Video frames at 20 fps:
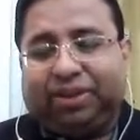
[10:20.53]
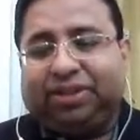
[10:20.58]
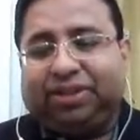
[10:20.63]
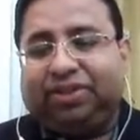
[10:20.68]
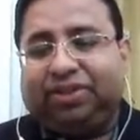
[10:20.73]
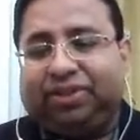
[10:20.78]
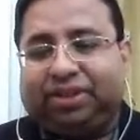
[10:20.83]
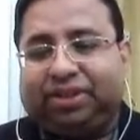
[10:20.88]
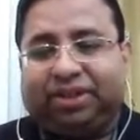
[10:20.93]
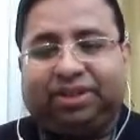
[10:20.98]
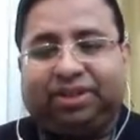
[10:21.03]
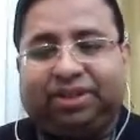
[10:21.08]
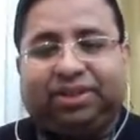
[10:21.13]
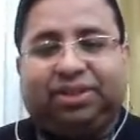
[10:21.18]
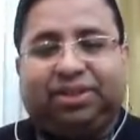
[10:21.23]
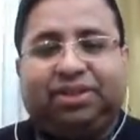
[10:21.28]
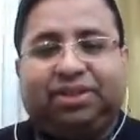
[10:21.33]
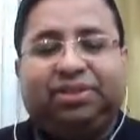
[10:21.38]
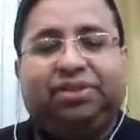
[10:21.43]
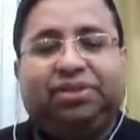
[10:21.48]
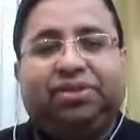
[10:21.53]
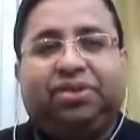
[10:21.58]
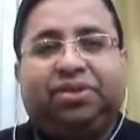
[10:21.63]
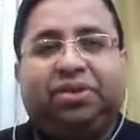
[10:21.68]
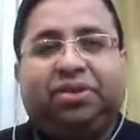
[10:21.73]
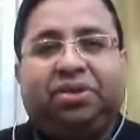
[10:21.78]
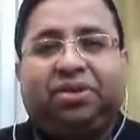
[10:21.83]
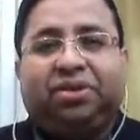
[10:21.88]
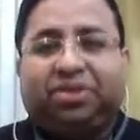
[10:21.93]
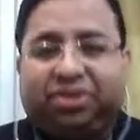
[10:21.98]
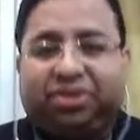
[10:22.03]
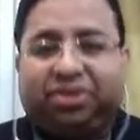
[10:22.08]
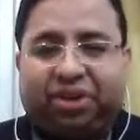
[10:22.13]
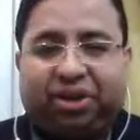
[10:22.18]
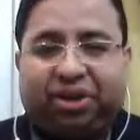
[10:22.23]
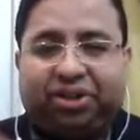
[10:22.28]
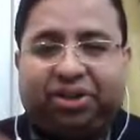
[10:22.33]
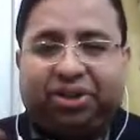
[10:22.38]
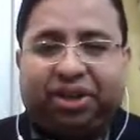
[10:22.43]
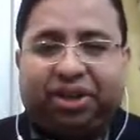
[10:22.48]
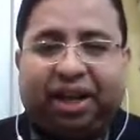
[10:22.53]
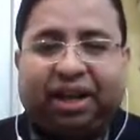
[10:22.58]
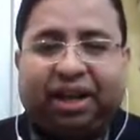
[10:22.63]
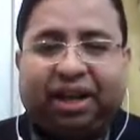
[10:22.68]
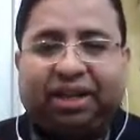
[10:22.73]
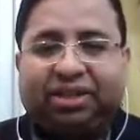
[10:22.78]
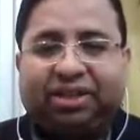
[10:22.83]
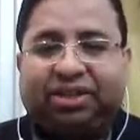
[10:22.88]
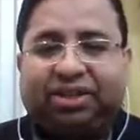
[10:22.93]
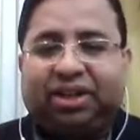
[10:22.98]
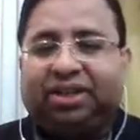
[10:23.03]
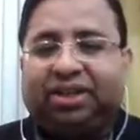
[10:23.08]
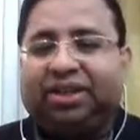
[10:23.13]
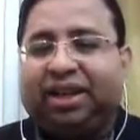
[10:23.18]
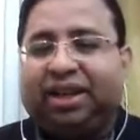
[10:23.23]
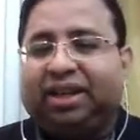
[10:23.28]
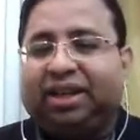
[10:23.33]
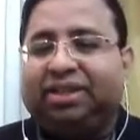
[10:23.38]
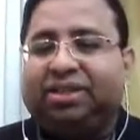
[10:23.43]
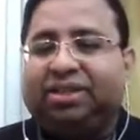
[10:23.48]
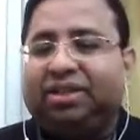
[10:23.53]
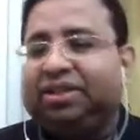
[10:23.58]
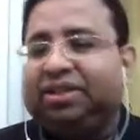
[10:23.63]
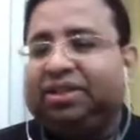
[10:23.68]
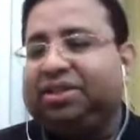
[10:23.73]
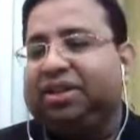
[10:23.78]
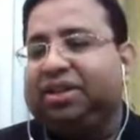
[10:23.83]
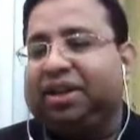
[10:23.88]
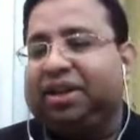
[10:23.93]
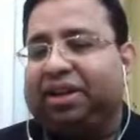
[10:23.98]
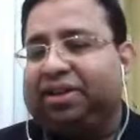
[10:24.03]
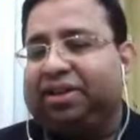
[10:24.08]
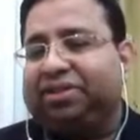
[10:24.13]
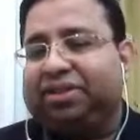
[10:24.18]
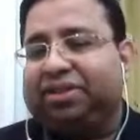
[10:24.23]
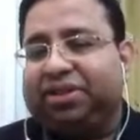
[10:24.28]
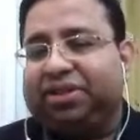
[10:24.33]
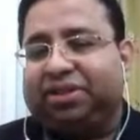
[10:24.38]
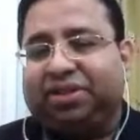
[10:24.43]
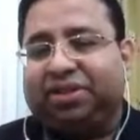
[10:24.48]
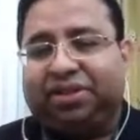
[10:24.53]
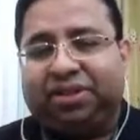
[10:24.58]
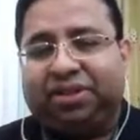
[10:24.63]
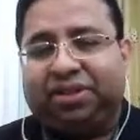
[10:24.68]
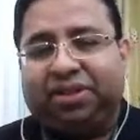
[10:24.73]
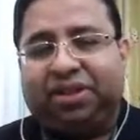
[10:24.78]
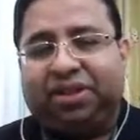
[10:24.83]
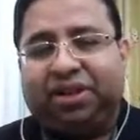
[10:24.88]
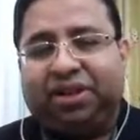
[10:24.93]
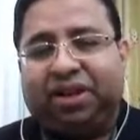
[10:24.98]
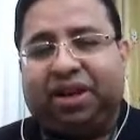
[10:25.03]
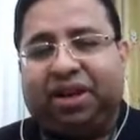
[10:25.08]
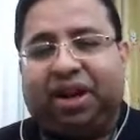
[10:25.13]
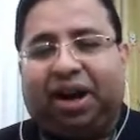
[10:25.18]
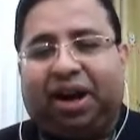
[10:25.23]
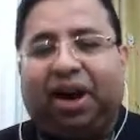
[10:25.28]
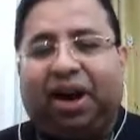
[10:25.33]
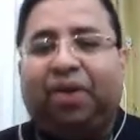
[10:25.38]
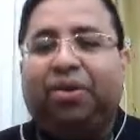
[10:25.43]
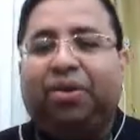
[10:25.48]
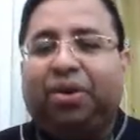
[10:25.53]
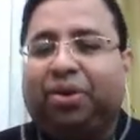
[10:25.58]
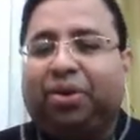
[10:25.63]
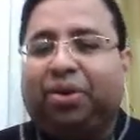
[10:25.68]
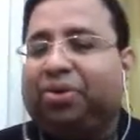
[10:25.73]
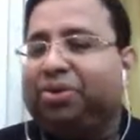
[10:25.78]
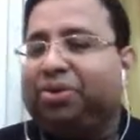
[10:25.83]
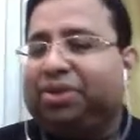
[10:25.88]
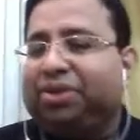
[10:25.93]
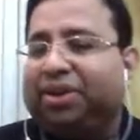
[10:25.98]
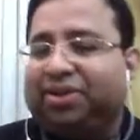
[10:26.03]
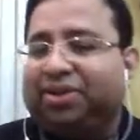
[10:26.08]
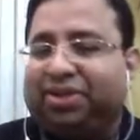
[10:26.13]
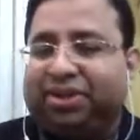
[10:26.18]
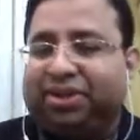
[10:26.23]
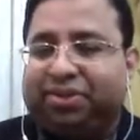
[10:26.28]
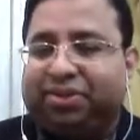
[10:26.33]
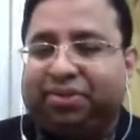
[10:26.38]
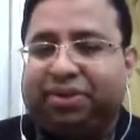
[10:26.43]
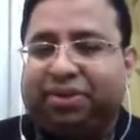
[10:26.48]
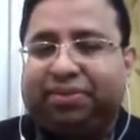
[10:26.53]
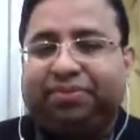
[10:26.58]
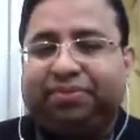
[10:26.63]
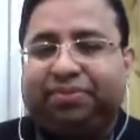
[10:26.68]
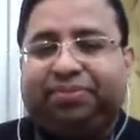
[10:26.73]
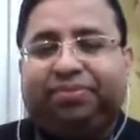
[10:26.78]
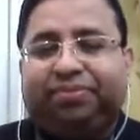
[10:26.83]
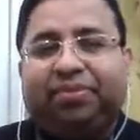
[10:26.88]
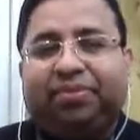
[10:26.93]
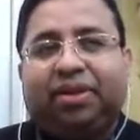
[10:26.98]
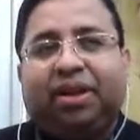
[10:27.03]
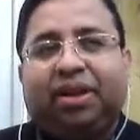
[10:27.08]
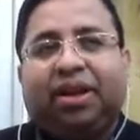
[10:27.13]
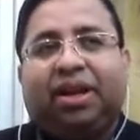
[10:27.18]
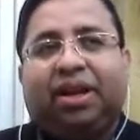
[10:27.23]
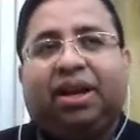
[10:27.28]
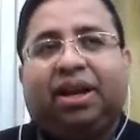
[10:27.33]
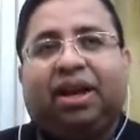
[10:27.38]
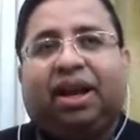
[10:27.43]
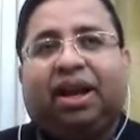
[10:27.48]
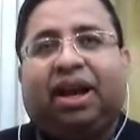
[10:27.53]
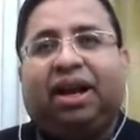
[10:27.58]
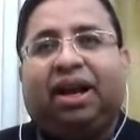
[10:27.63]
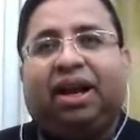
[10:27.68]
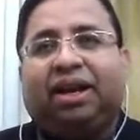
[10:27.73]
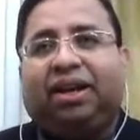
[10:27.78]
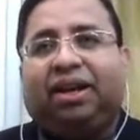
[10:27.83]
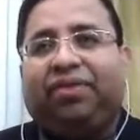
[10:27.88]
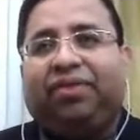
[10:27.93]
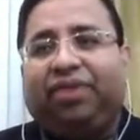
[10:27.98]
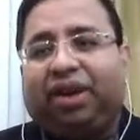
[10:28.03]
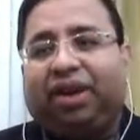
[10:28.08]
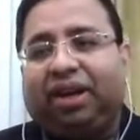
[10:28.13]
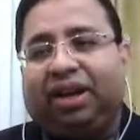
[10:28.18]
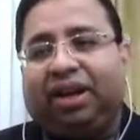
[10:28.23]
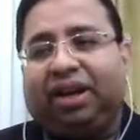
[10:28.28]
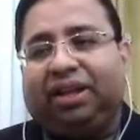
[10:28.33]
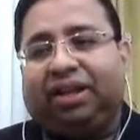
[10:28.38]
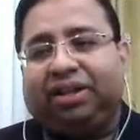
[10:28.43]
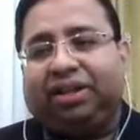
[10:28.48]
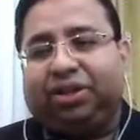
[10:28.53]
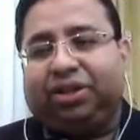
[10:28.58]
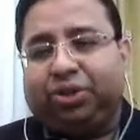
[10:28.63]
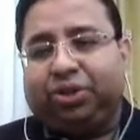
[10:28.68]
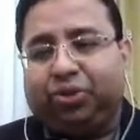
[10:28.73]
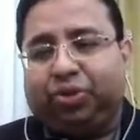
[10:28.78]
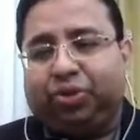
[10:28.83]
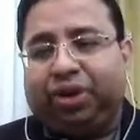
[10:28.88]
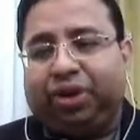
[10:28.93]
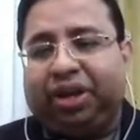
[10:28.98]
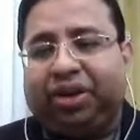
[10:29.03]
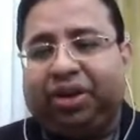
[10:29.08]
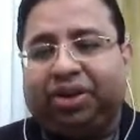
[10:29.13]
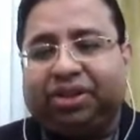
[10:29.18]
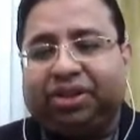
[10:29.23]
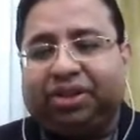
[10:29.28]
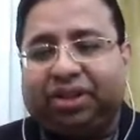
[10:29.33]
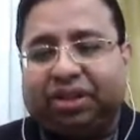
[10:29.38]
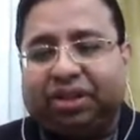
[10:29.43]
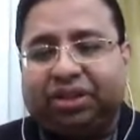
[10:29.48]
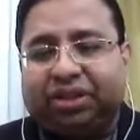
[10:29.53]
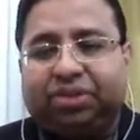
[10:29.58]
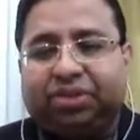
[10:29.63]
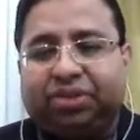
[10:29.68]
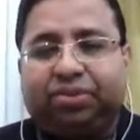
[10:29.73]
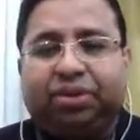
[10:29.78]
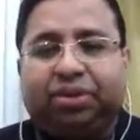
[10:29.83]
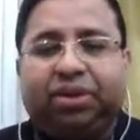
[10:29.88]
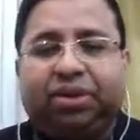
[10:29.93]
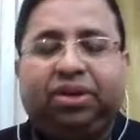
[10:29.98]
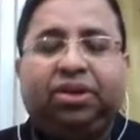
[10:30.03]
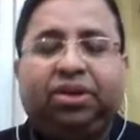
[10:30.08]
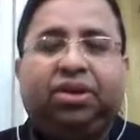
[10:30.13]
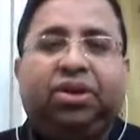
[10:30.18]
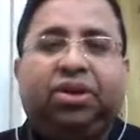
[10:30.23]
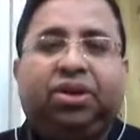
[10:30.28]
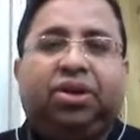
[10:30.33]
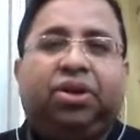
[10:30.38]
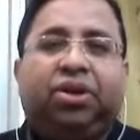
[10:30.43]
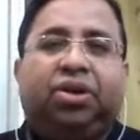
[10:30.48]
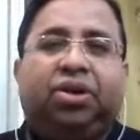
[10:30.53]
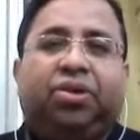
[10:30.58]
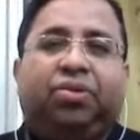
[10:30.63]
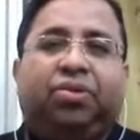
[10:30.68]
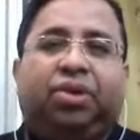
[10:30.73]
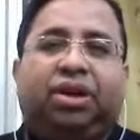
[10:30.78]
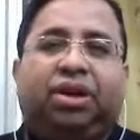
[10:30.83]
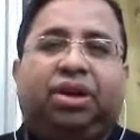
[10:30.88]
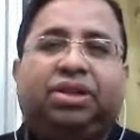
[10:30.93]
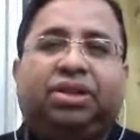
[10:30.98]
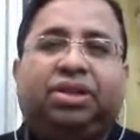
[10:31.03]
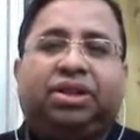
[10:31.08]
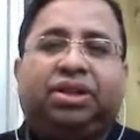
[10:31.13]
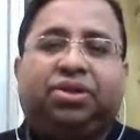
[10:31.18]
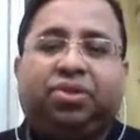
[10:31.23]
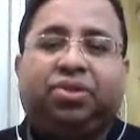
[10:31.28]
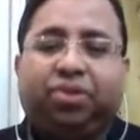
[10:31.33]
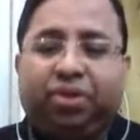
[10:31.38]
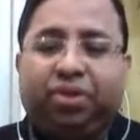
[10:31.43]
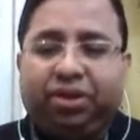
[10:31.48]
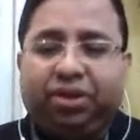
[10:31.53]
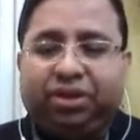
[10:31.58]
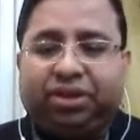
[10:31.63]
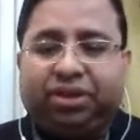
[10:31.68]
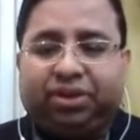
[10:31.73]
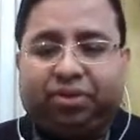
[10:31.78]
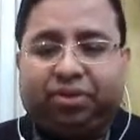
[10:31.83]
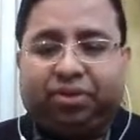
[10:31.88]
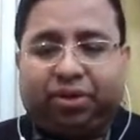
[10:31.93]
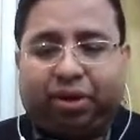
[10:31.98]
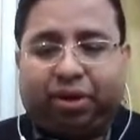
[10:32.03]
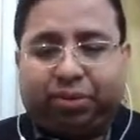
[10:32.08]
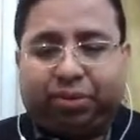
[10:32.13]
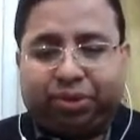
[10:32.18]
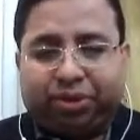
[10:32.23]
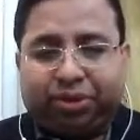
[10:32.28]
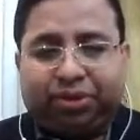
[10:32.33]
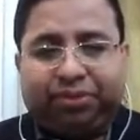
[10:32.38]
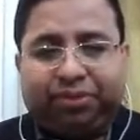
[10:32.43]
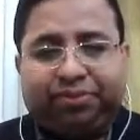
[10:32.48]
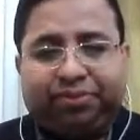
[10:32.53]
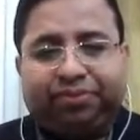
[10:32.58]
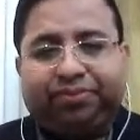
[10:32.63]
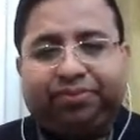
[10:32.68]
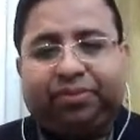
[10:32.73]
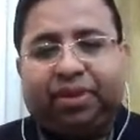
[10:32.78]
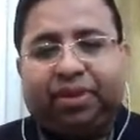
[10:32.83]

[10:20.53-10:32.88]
So what is the research? Search, again search, again search, and again search. How you could search this one? Definitely, there's a two way you can search this one. One is that Google is the one option.